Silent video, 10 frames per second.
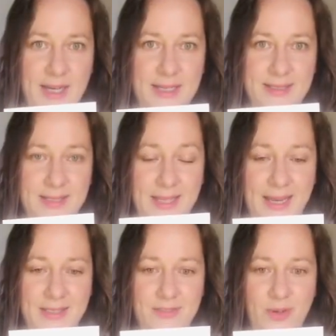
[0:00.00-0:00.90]
is
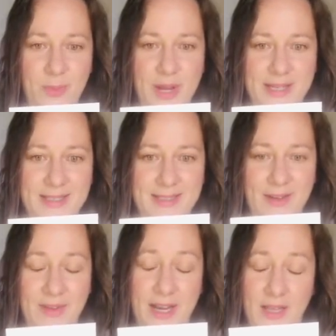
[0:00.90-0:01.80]
lines for
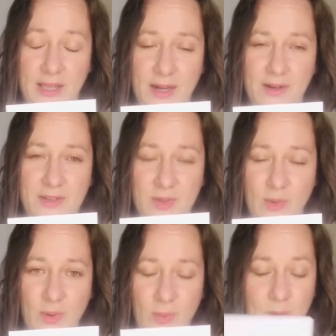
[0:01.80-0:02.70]
practicing writing letters
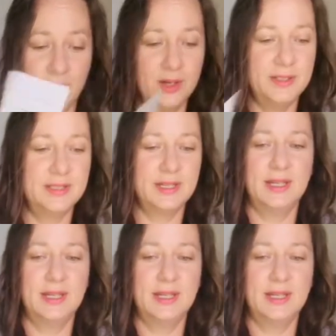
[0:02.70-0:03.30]
or words.